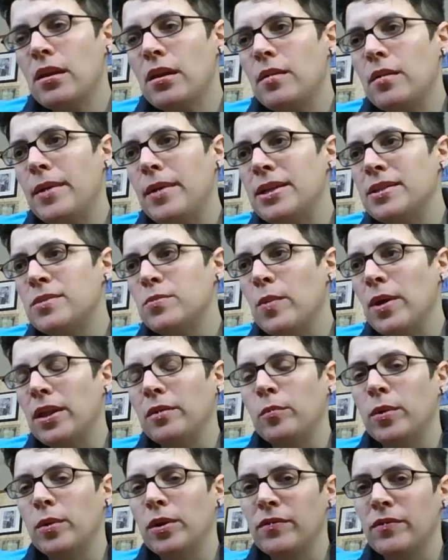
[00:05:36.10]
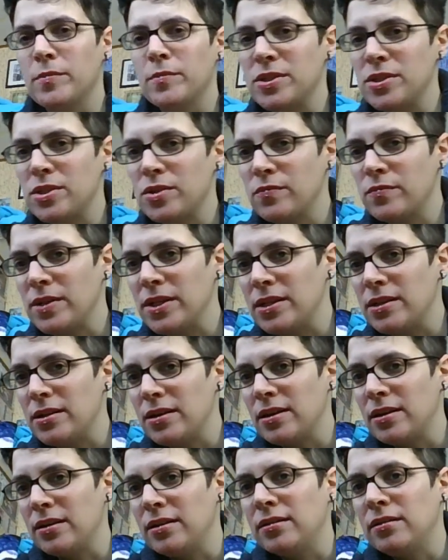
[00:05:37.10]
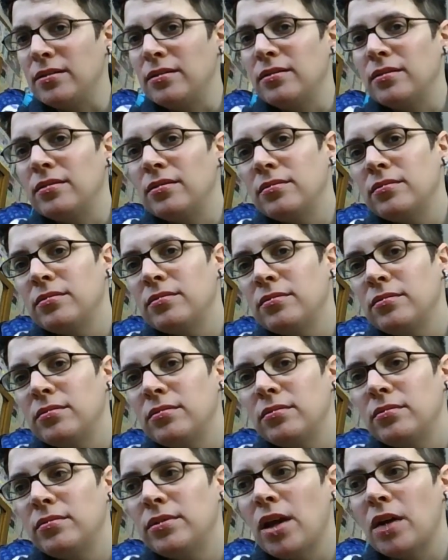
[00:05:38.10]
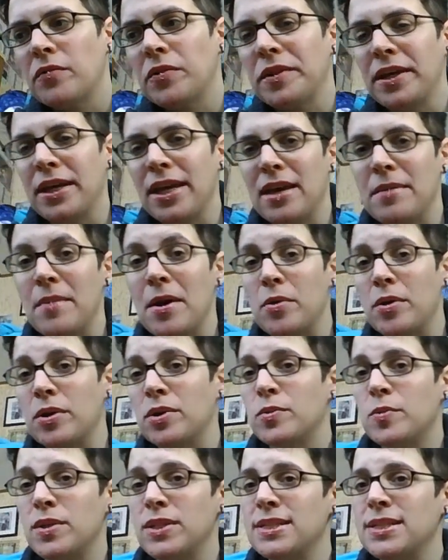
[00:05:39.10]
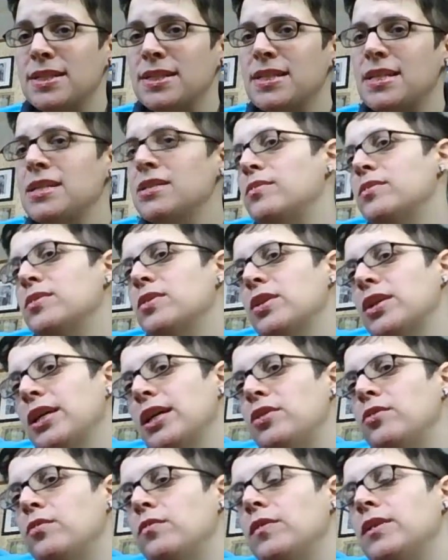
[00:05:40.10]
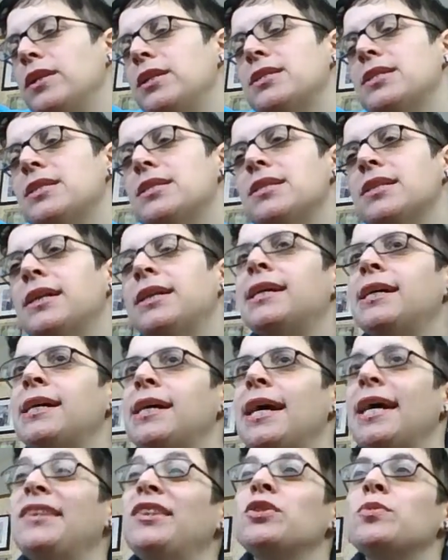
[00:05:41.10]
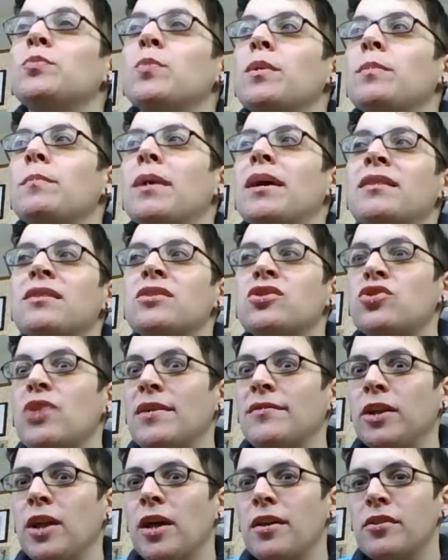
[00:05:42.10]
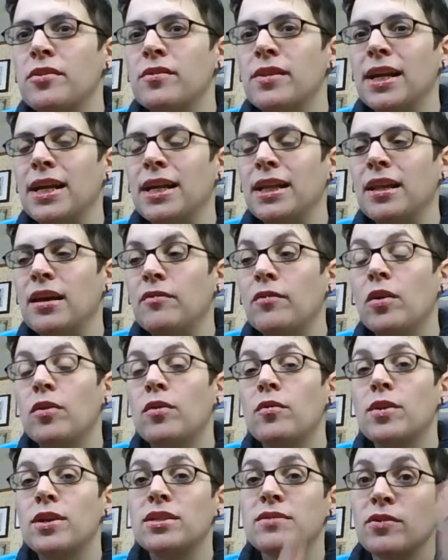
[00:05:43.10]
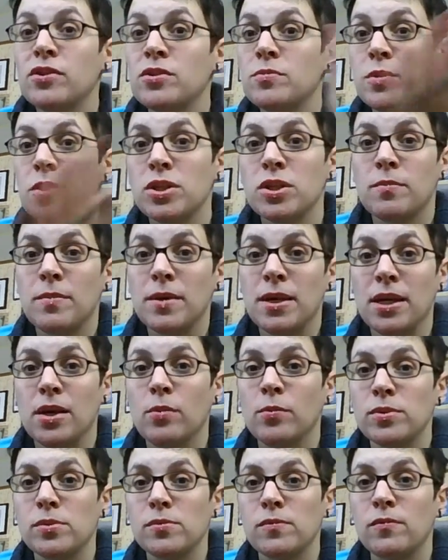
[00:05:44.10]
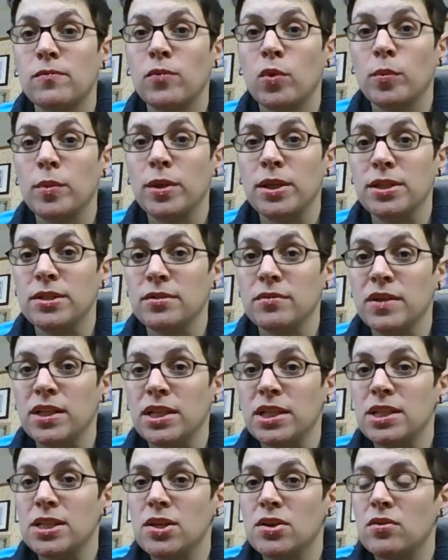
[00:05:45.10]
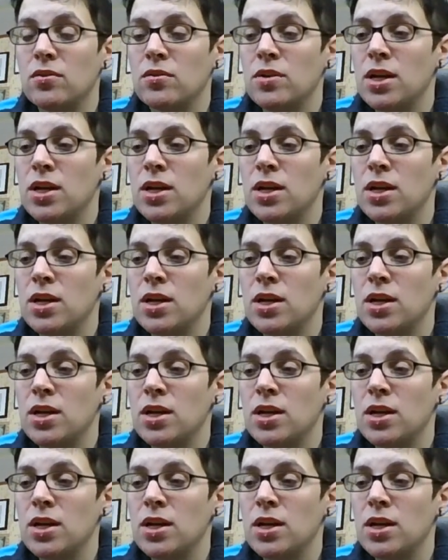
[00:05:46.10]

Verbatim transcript: um, as well. And one of them is to read uh, a novel that came out in 2016, so I was looking at new releases. And there's one by this travel author that I love, although his first book took me almost four weeks to read, so